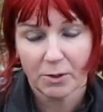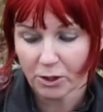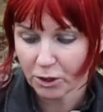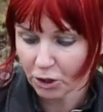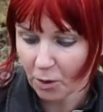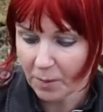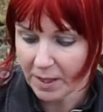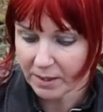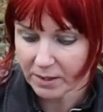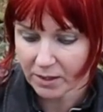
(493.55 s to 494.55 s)
You could chop
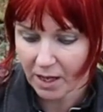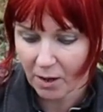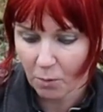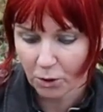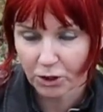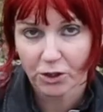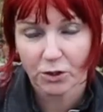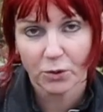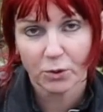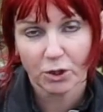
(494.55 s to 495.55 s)
it, wash the
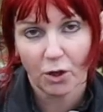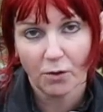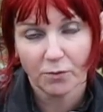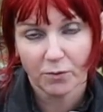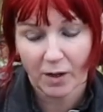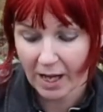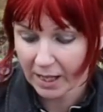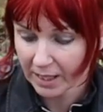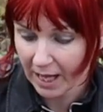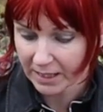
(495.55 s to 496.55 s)
salt off
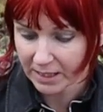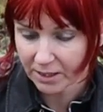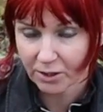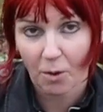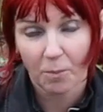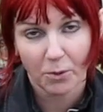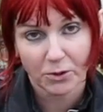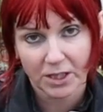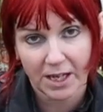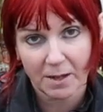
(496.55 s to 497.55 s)
and add it to the
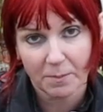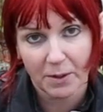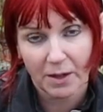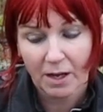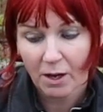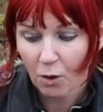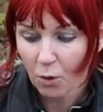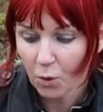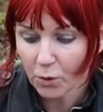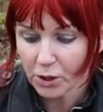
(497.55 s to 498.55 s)
compost heap,
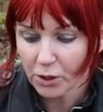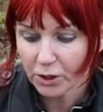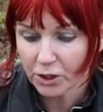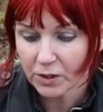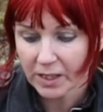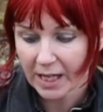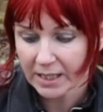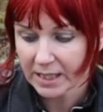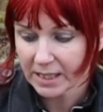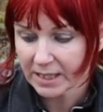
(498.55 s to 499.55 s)
or you could just
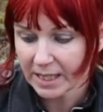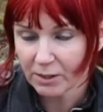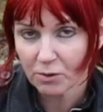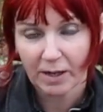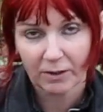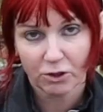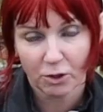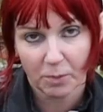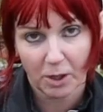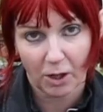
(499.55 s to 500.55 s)
add it in and around
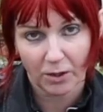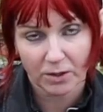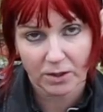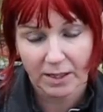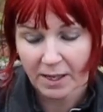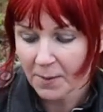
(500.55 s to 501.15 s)
your plants.